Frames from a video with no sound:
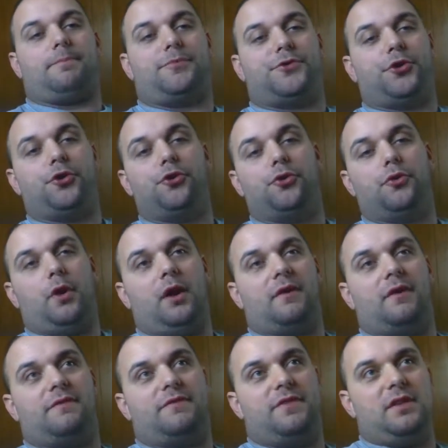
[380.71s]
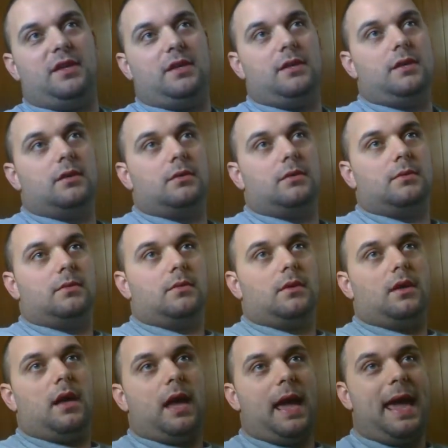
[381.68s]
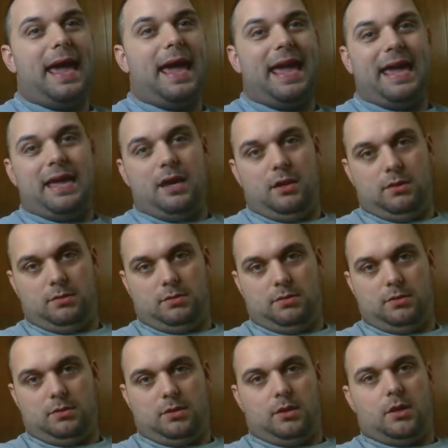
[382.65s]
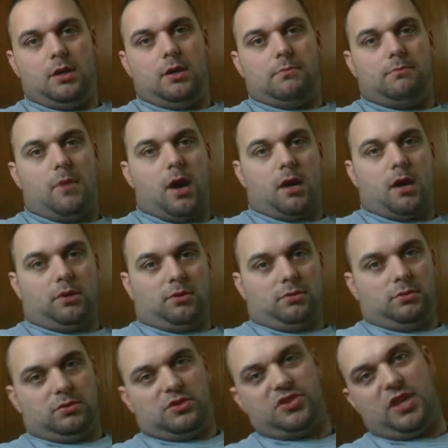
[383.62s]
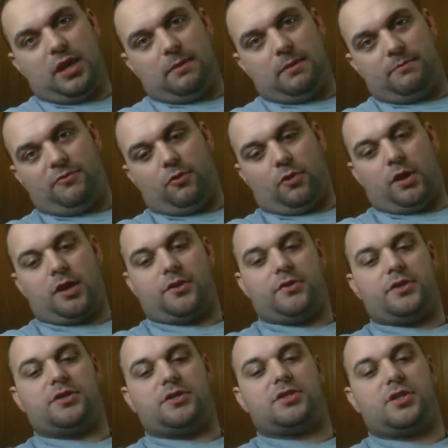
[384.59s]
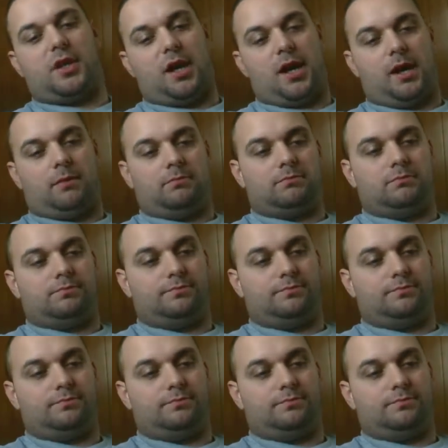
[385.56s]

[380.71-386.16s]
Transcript: 2 of the A model CM400s.